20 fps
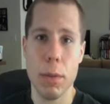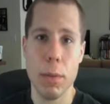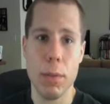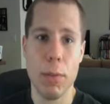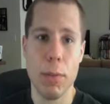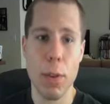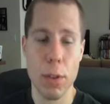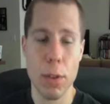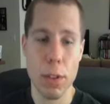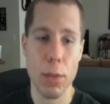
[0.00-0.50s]

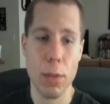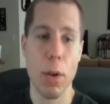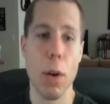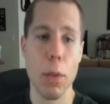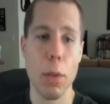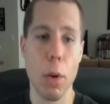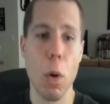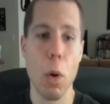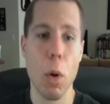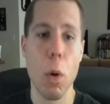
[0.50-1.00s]
first of
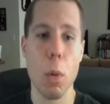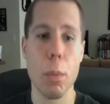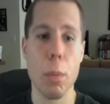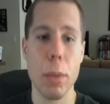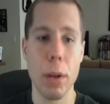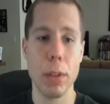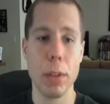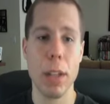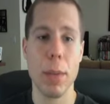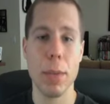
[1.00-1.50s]
all, the whole
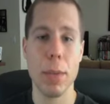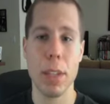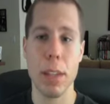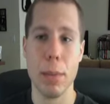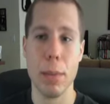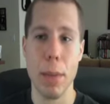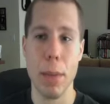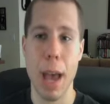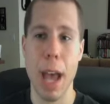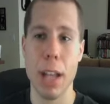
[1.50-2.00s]
build-up to the
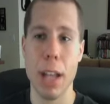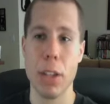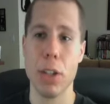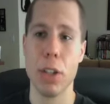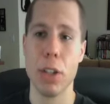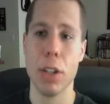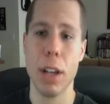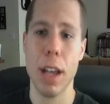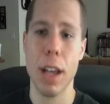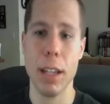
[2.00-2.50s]

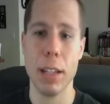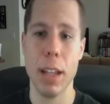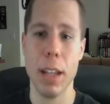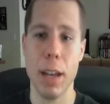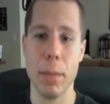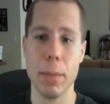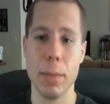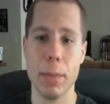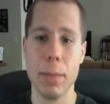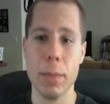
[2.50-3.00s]
match
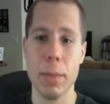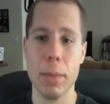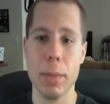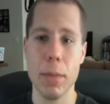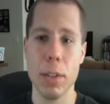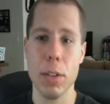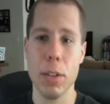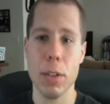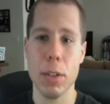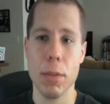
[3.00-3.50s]
and
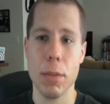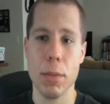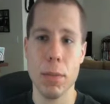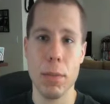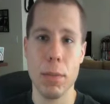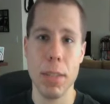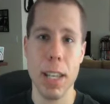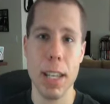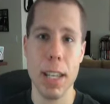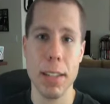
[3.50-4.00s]

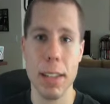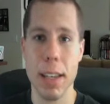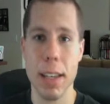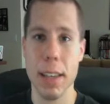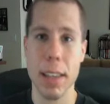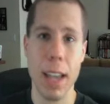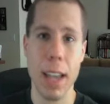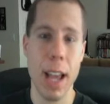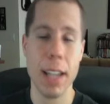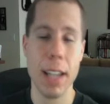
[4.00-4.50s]
teasing
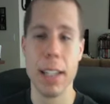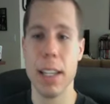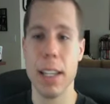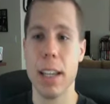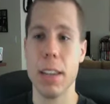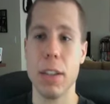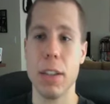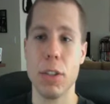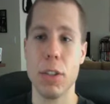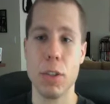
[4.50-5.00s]
the idea
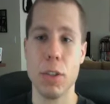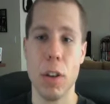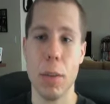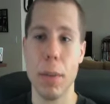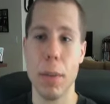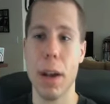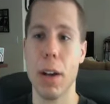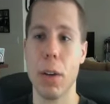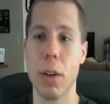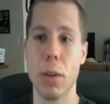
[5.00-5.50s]
that Shawn
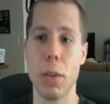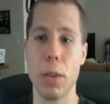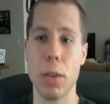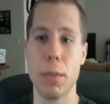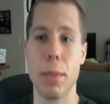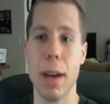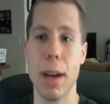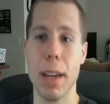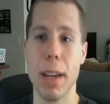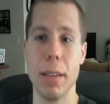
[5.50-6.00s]
Michaels
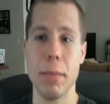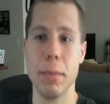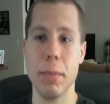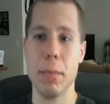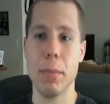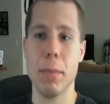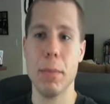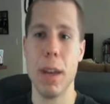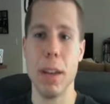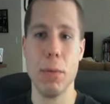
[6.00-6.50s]
might
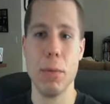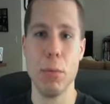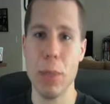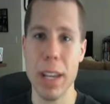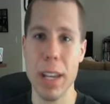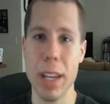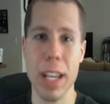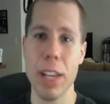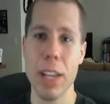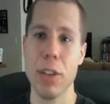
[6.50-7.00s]

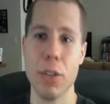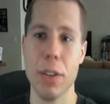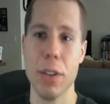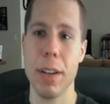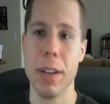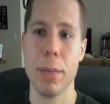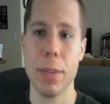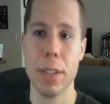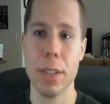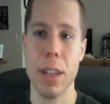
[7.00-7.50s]
re-injure
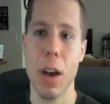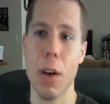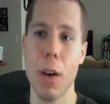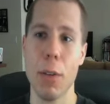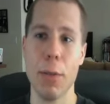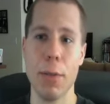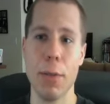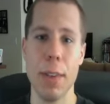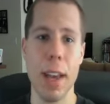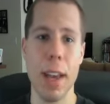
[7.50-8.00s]

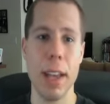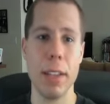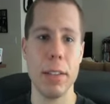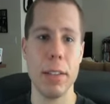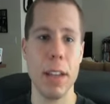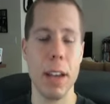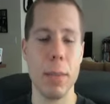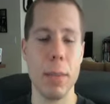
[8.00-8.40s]
himself. And